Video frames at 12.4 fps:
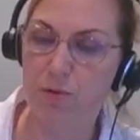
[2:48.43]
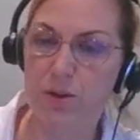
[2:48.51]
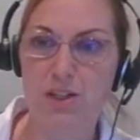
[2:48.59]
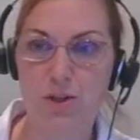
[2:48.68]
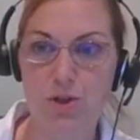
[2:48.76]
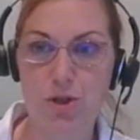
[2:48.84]

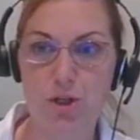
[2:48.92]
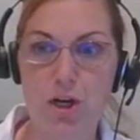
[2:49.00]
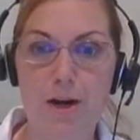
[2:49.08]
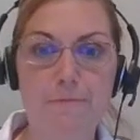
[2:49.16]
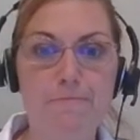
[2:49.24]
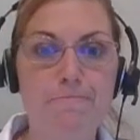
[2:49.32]
integers
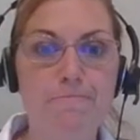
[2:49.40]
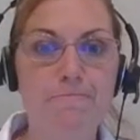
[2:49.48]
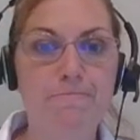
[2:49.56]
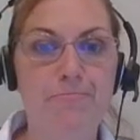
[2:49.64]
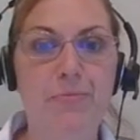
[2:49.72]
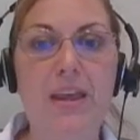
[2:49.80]
are,
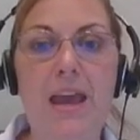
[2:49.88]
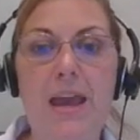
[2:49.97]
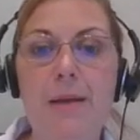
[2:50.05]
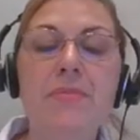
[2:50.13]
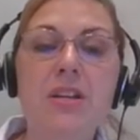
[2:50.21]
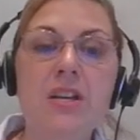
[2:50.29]

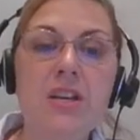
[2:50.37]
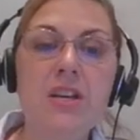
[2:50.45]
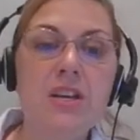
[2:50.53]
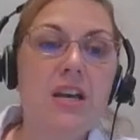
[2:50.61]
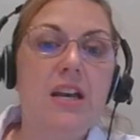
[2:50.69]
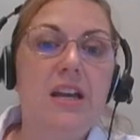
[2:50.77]
okay?
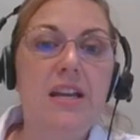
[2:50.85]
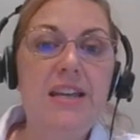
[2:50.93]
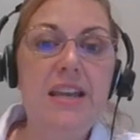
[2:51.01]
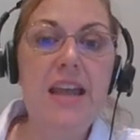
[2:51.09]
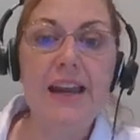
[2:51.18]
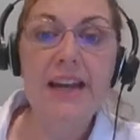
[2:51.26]

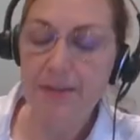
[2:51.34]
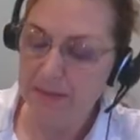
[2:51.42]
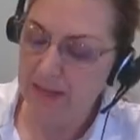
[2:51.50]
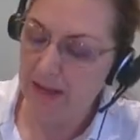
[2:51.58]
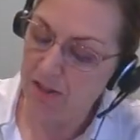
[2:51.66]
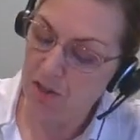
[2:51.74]
Negative
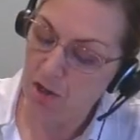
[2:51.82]
seven is